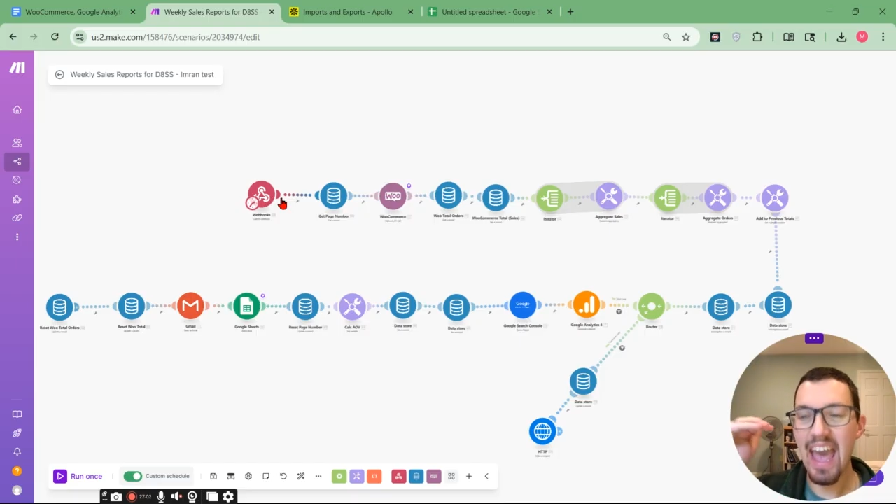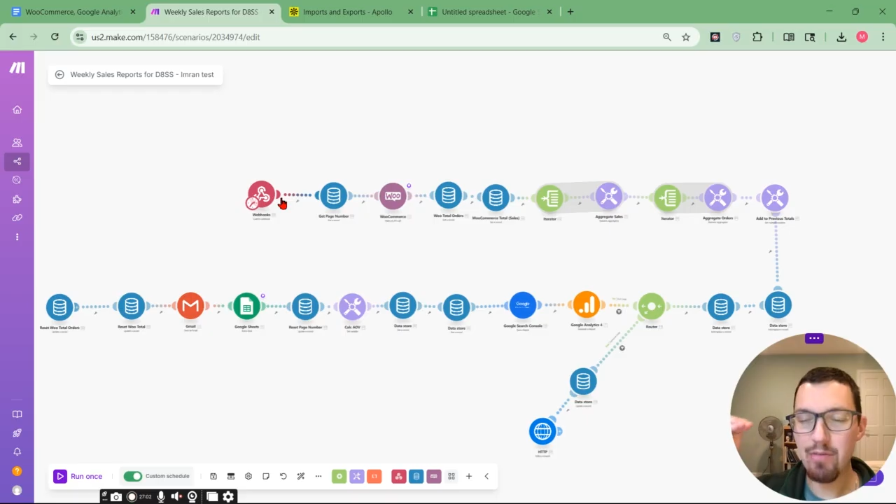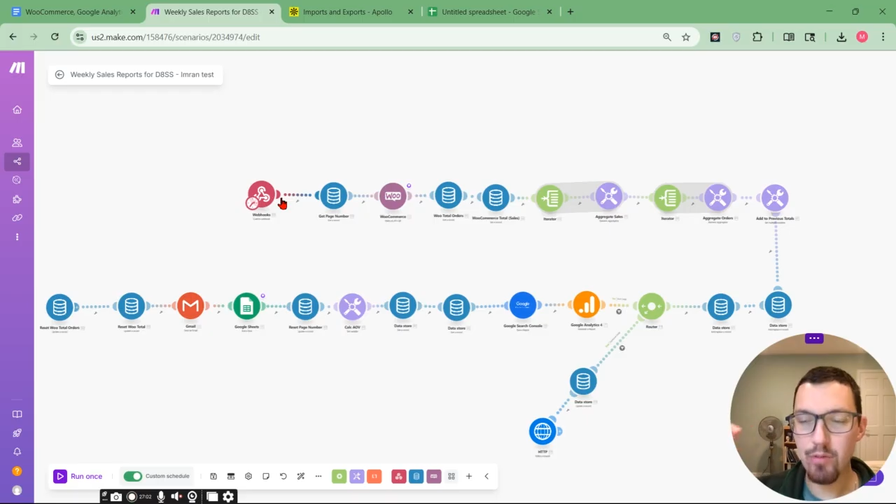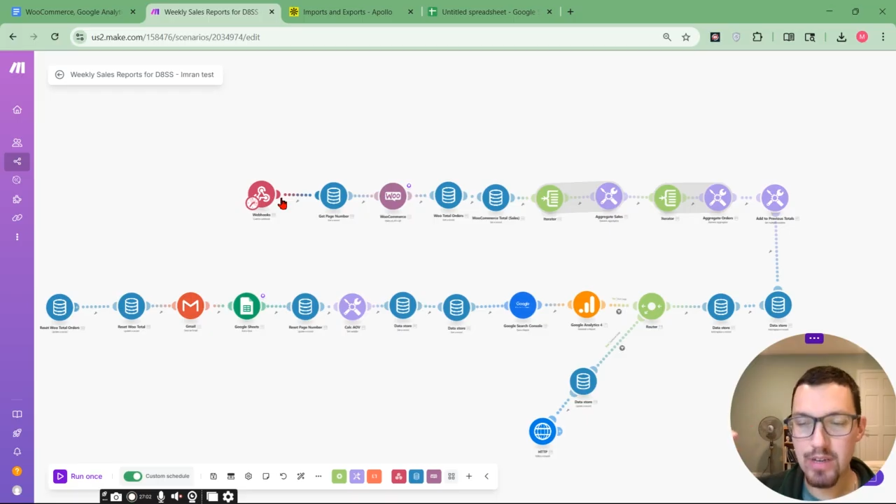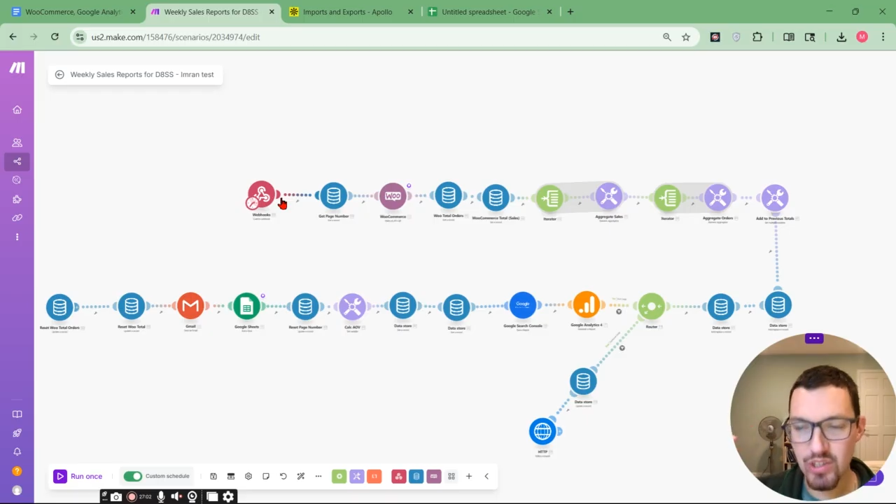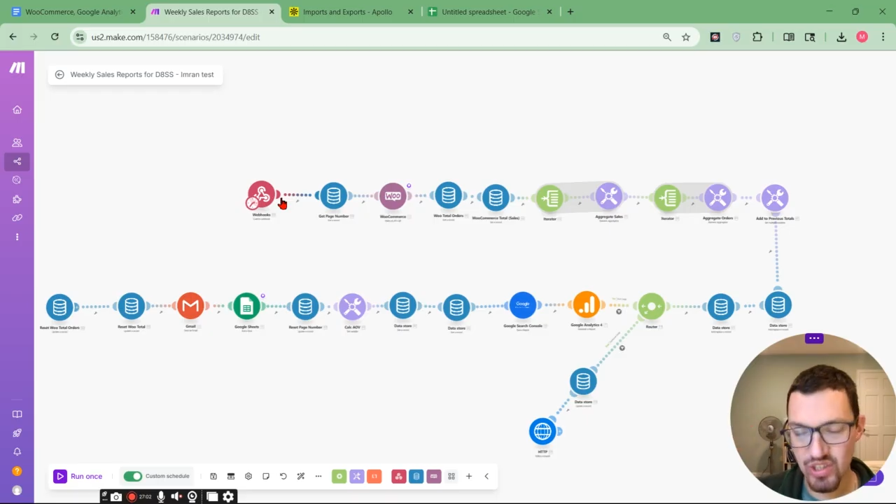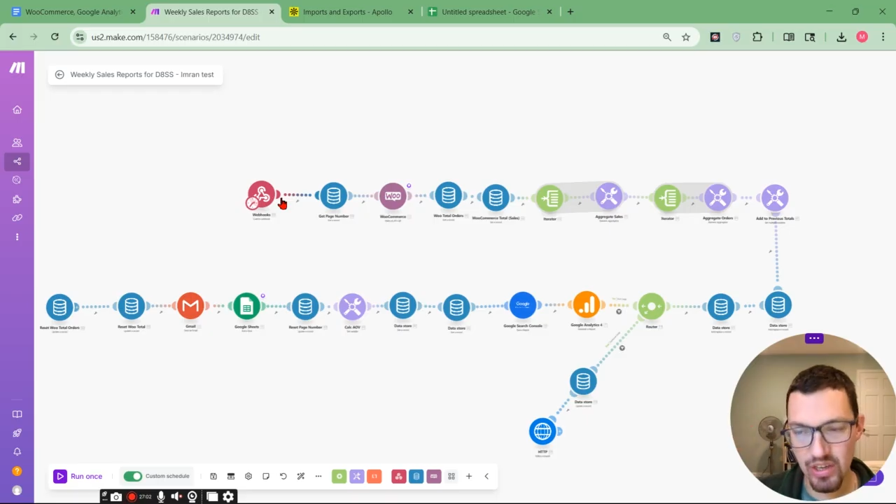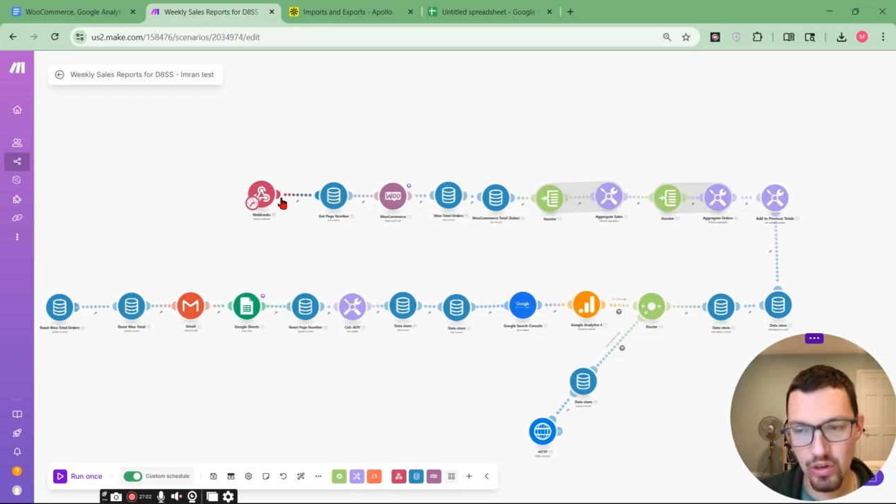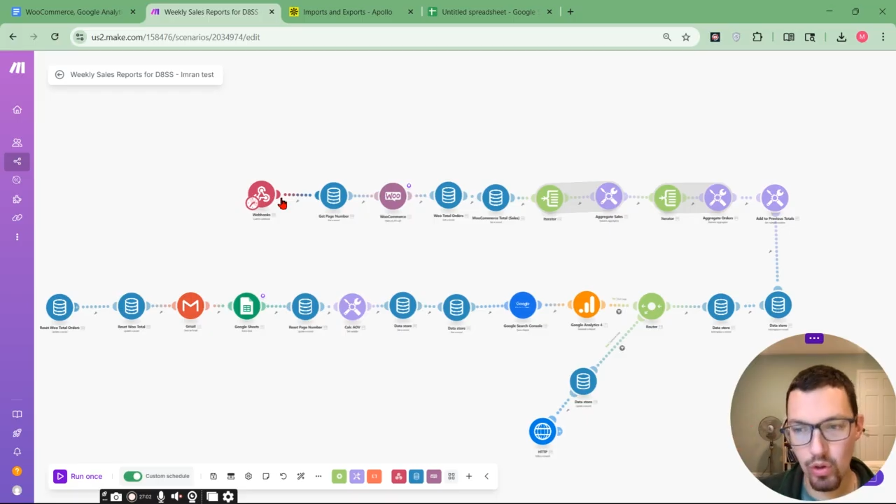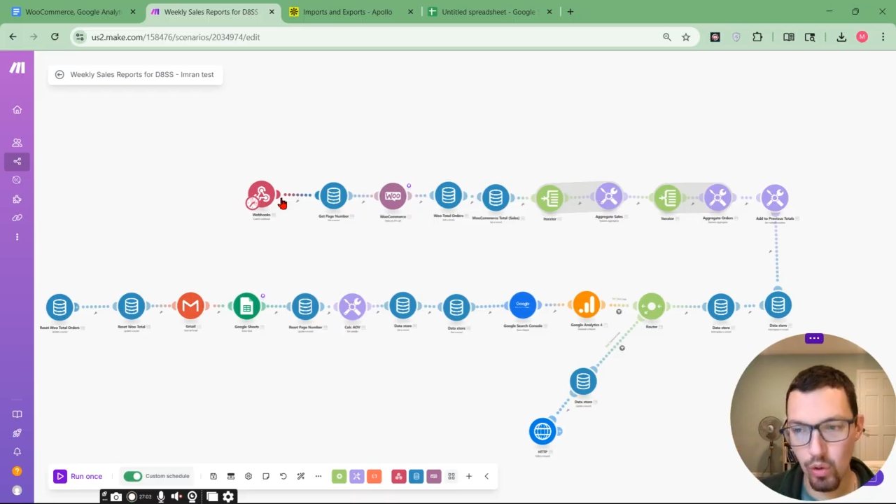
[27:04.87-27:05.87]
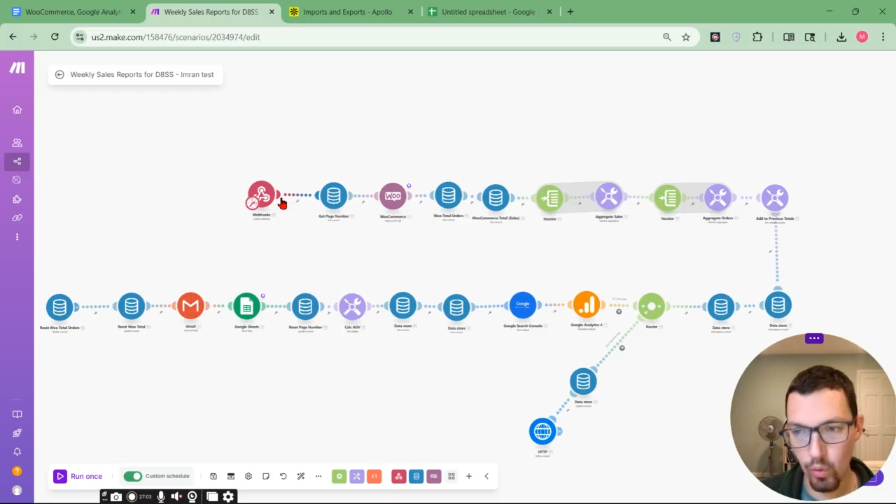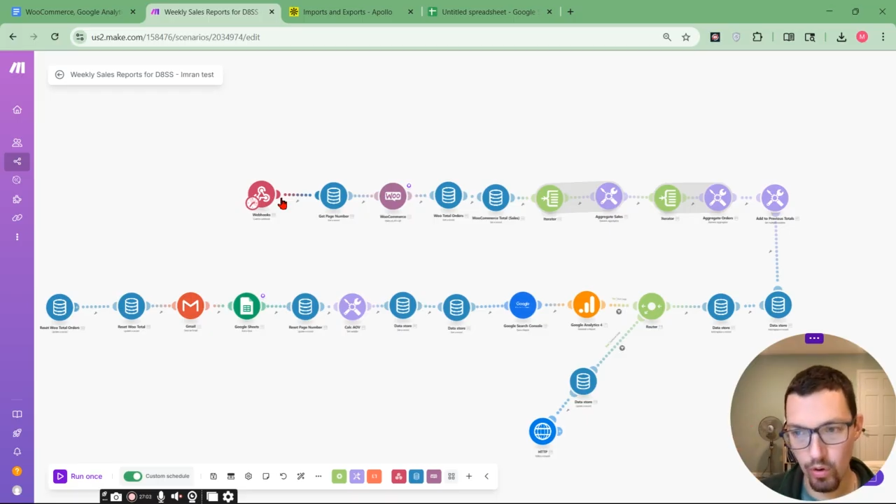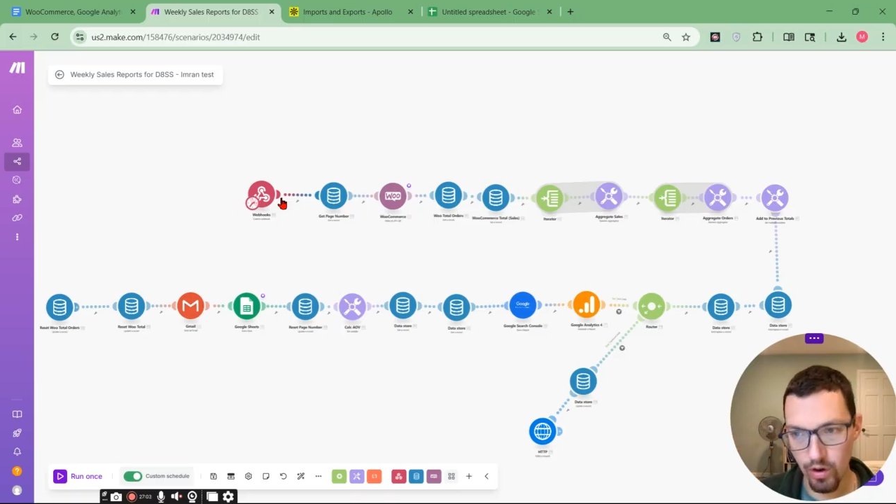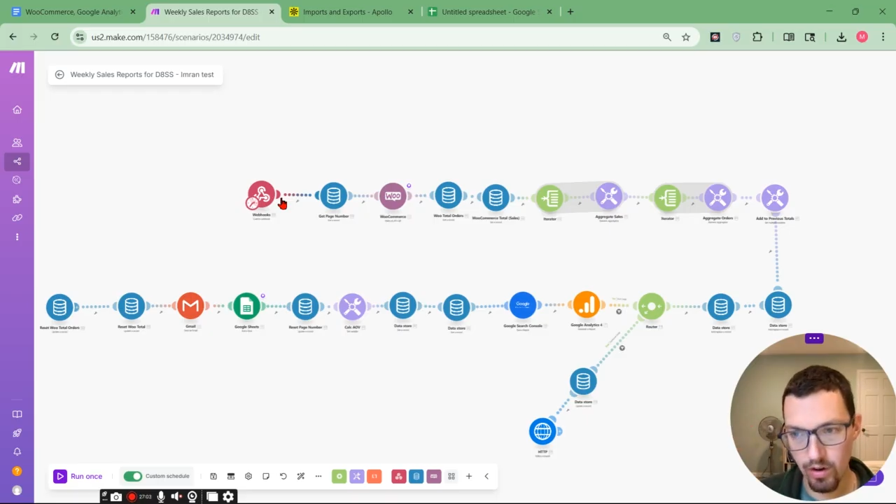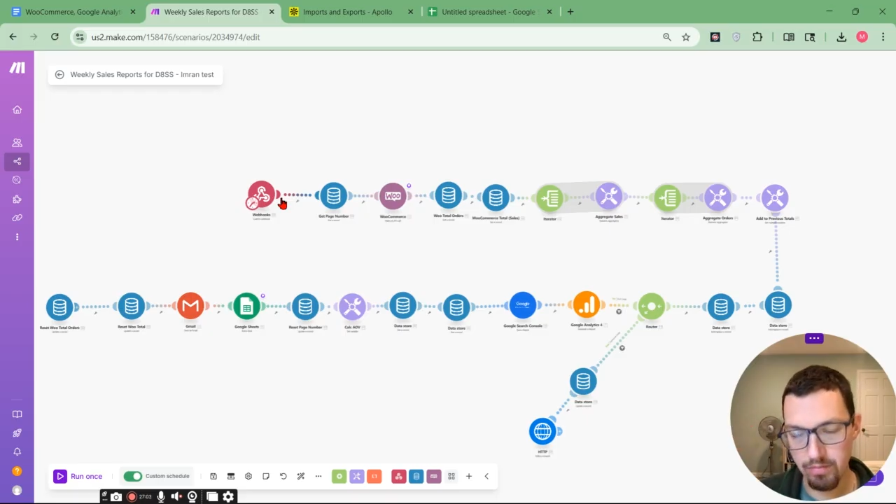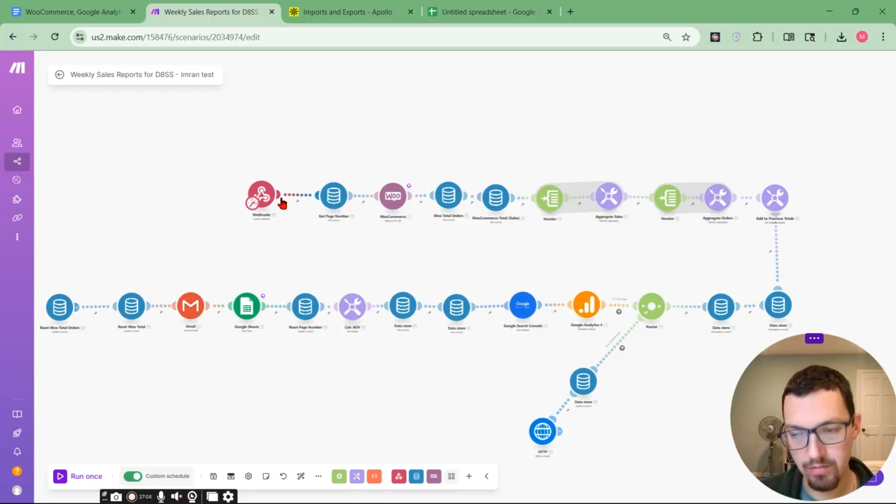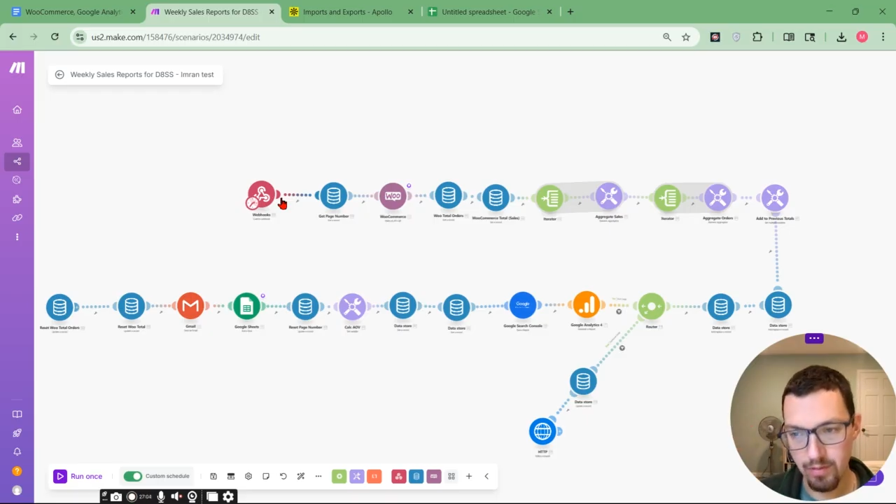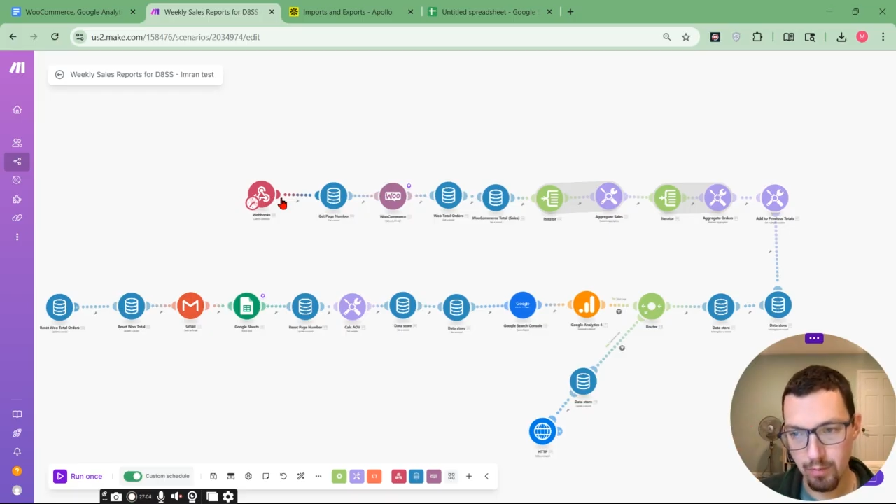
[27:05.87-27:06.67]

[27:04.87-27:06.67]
every single order